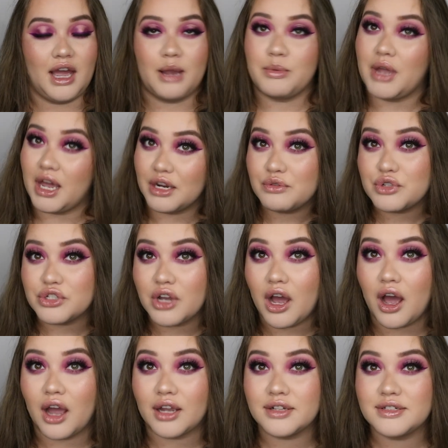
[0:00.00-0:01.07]
I'm kind of
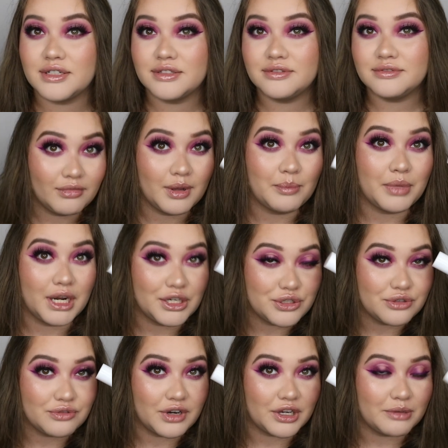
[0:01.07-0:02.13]
shocked. But I
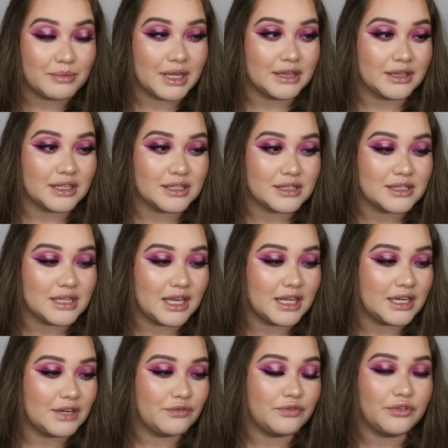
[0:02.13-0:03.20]
do recommend this.
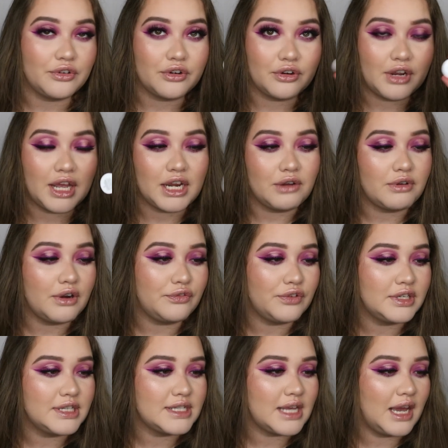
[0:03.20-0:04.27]
And for any
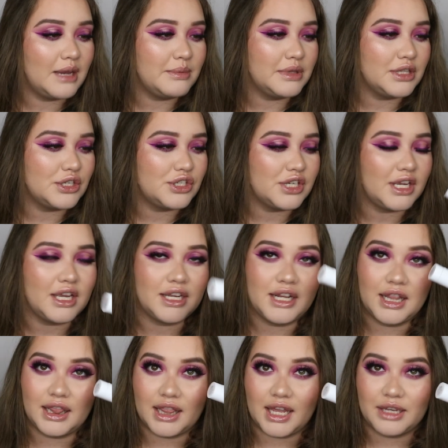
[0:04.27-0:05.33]
reference, I'm in the shade
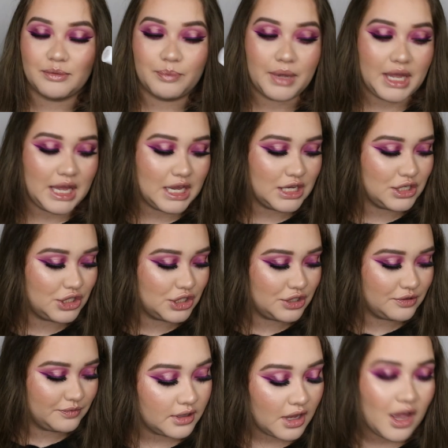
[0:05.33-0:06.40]
Light Beige.
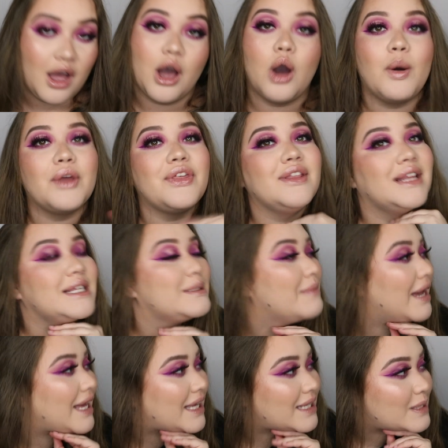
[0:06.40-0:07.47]
Oh, I think that's
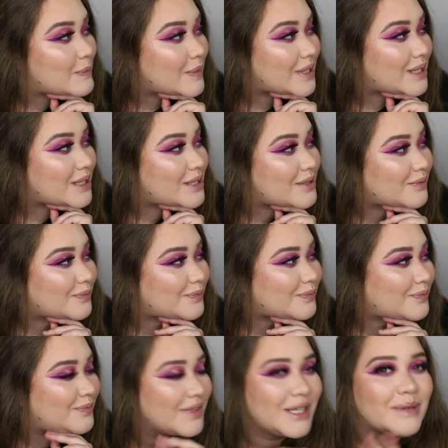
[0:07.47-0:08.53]
my husband.
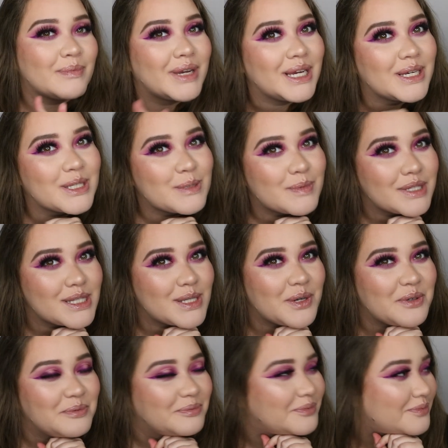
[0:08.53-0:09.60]
My husband's
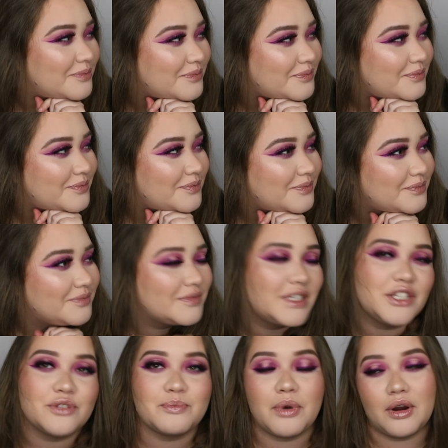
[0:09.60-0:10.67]
home.
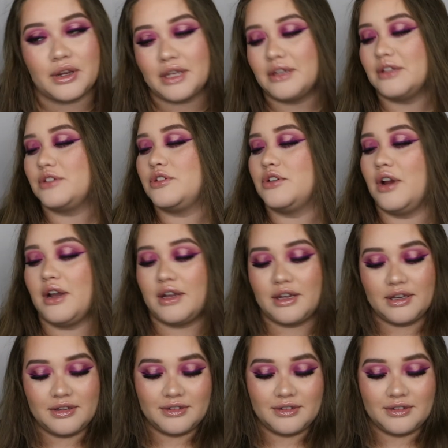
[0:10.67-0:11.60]
He's parking his truck.